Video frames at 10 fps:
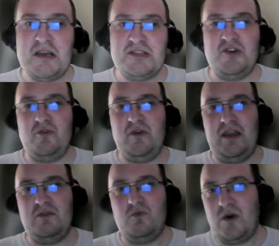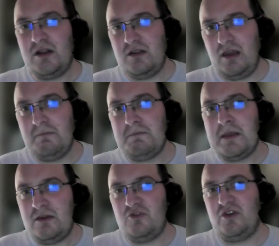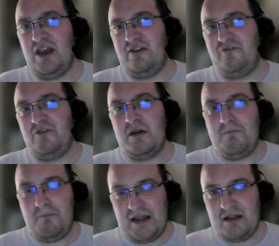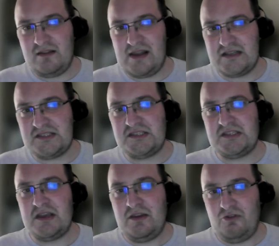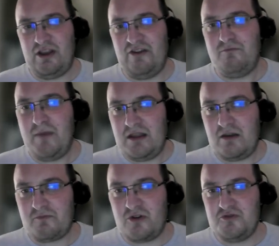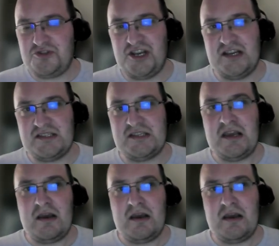So in 1D, you have many tests, you have many approaches,